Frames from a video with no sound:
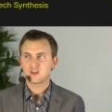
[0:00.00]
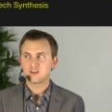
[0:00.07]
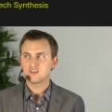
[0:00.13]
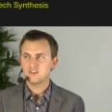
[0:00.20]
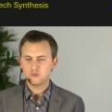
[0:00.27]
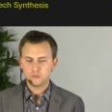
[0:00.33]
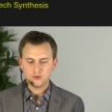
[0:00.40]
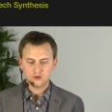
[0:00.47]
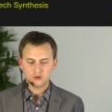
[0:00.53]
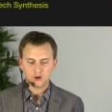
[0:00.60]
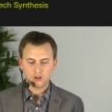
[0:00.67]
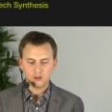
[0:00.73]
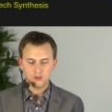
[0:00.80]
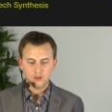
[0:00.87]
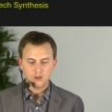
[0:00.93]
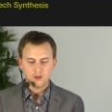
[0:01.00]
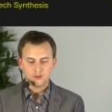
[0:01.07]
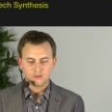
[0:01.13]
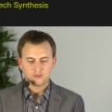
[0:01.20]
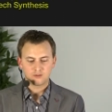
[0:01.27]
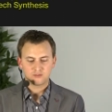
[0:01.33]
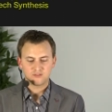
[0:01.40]
and this we call
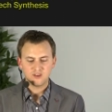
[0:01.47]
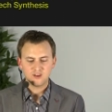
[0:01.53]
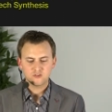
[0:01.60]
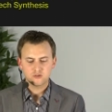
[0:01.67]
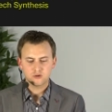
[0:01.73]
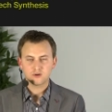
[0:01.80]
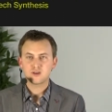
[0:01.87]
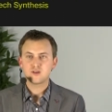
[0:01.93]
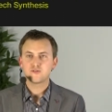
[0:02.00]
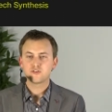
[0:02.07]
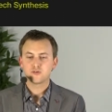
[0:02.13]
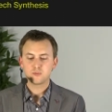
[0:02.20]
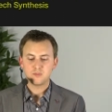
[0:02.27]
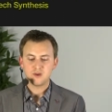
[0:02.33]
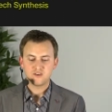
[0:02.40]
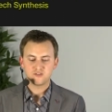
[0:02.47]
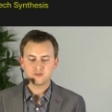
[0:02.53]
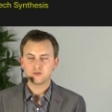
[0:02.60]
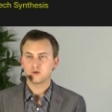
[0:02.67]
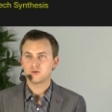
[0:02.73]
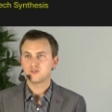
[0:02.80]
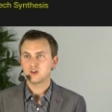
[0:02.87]
the texture
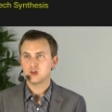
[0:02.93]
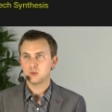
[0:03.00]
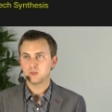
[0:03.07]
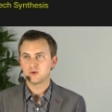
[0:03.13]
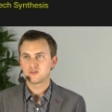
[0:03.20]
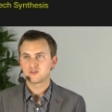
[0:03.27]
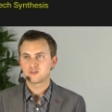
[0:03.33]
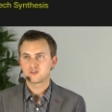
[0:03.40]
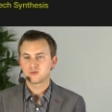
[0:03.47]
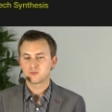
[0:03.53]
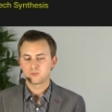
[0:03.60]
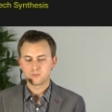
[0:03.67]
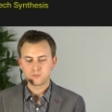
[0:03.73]
information of the image.